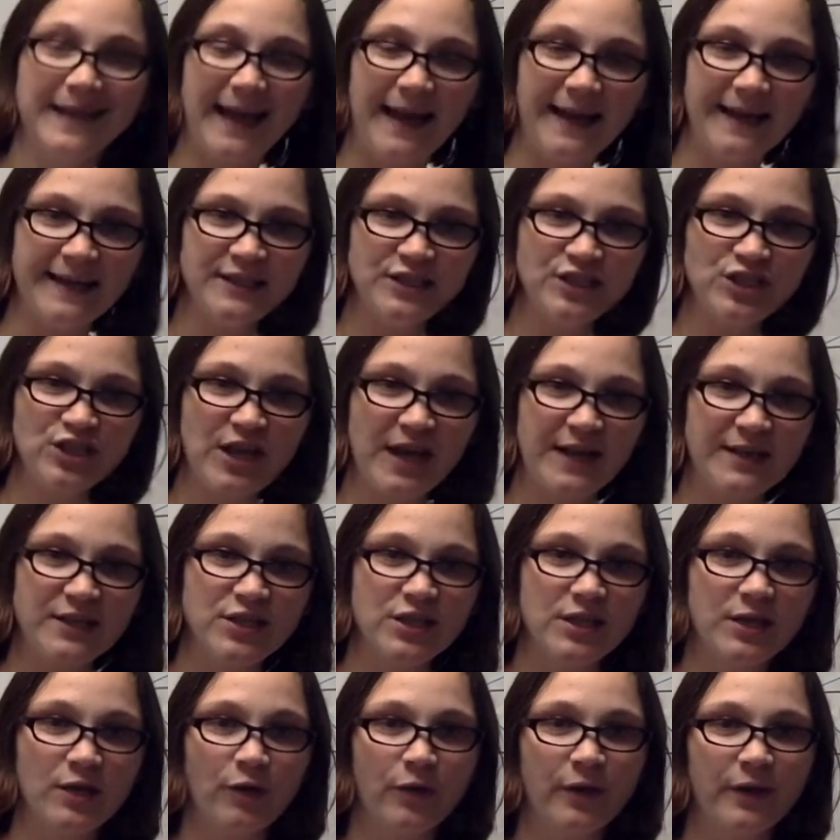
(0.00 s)
I didn't
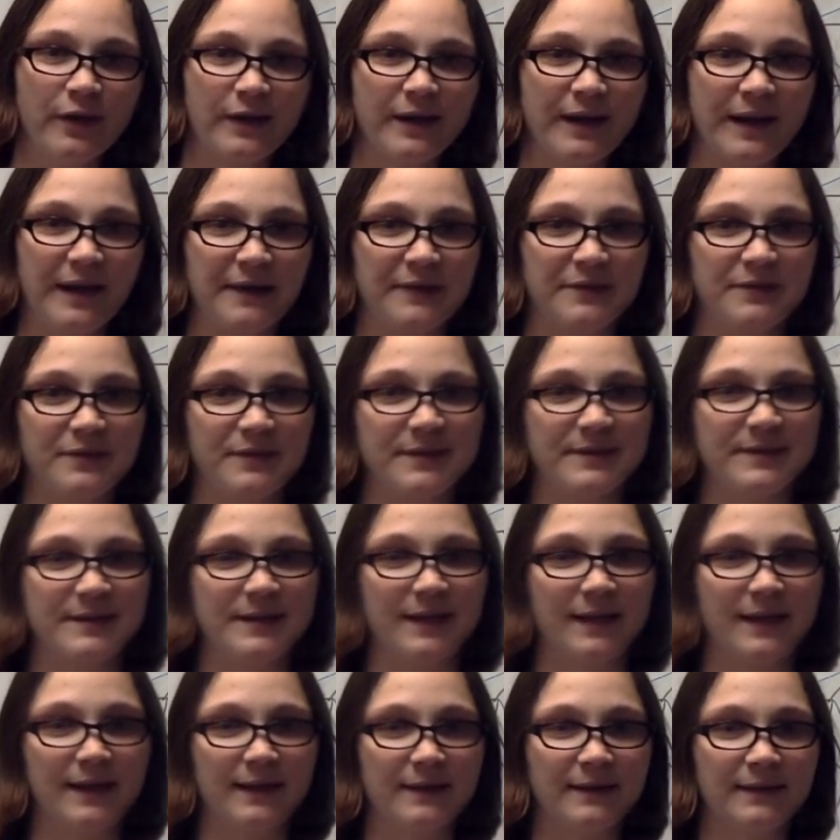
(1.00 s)
change the Euler
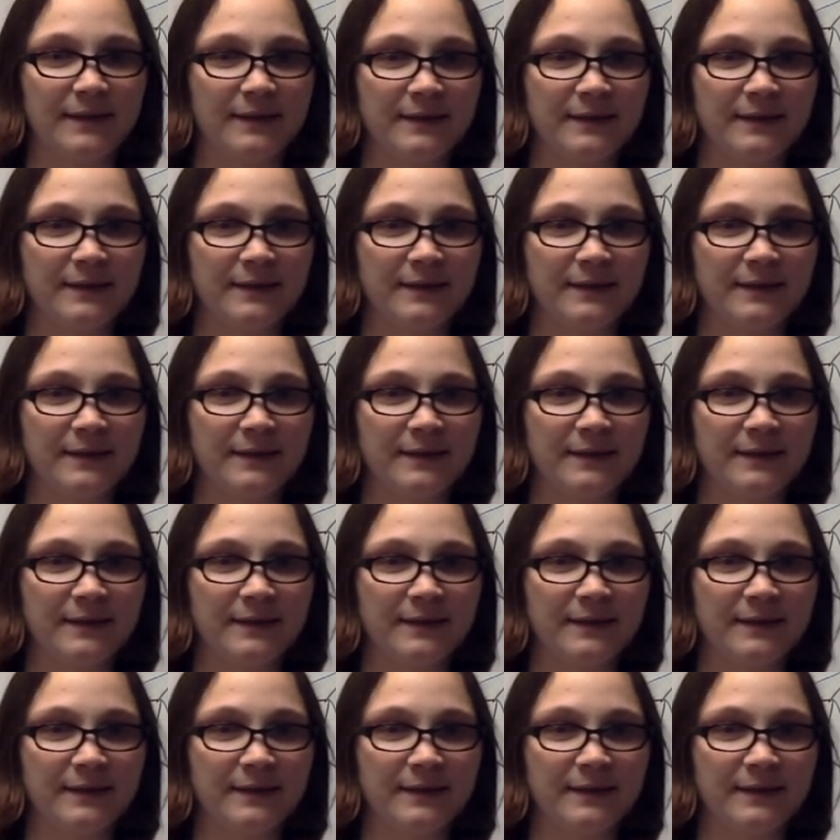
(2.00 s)
characteristic.